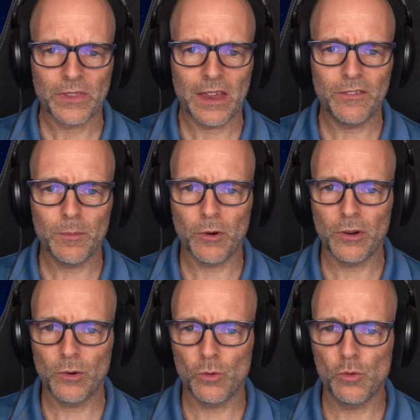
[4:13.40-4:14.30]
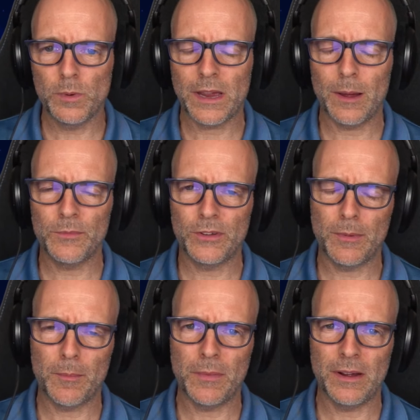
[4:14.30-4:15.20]
Everybody who becomes a
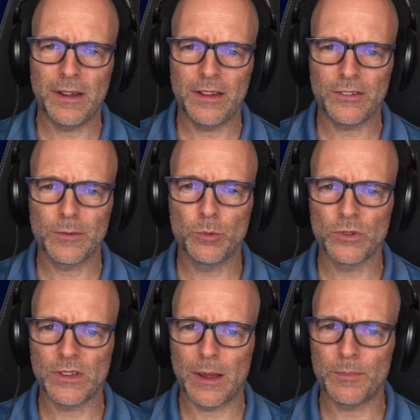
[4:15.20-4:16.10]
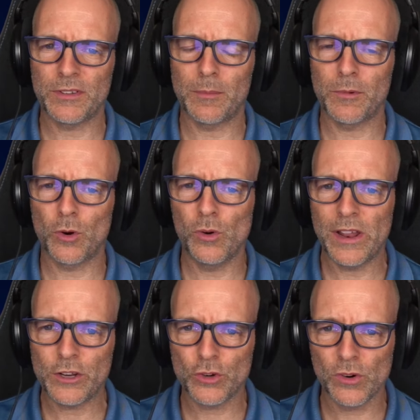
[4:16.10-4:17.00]
member has to put up some
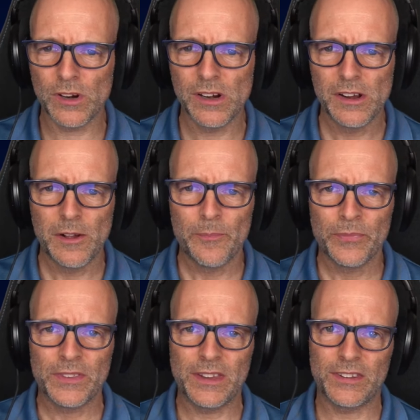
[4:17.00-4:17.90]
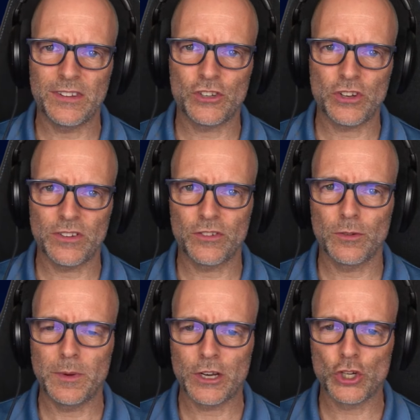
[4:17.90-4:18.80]
collateral. This is just to
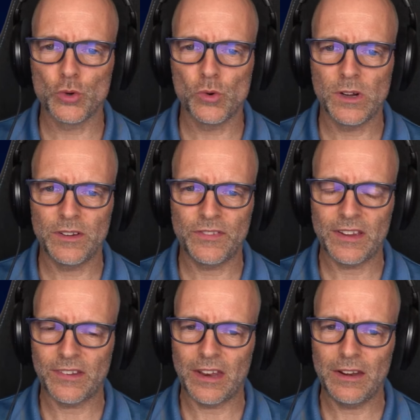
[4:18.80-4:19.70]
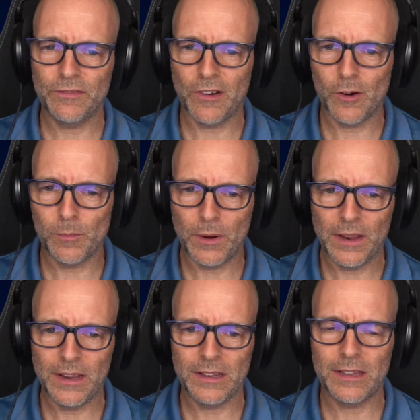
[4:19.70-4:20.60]
make sure if there's any foul
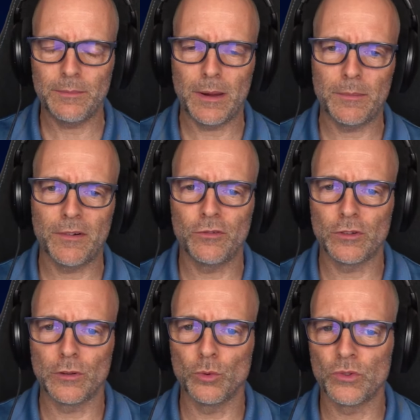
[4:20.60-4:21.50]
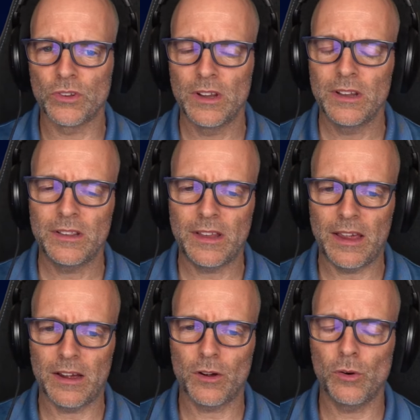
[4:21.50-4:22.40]
play, the member would lose
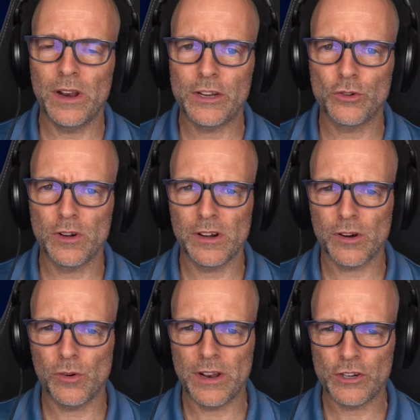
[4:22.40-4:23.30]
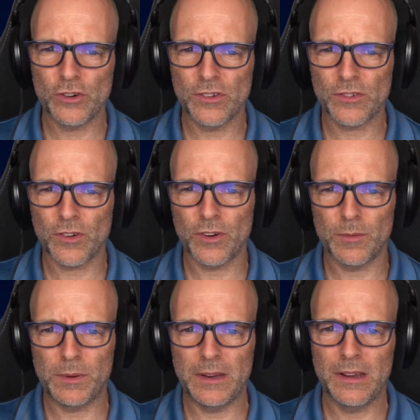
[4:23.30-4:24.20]
their collateral. Collateral is gonna
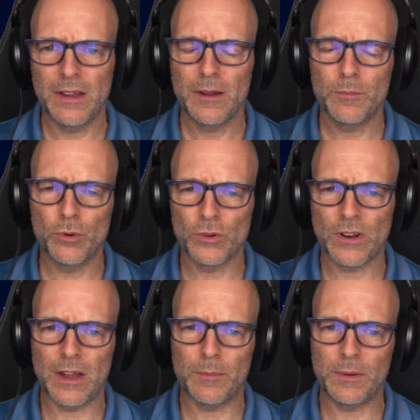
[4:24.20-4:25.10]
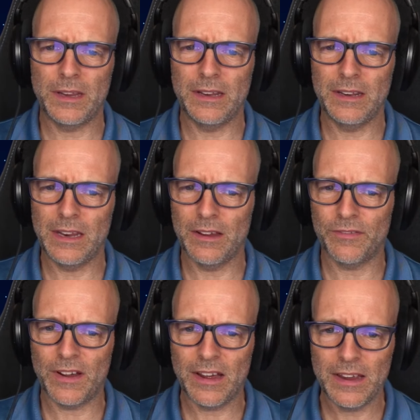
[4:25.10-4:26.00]
be put up in
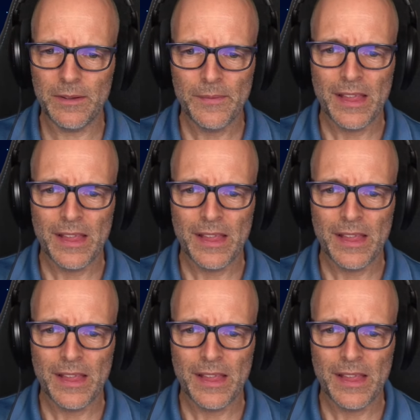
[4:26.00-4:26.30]
DFI.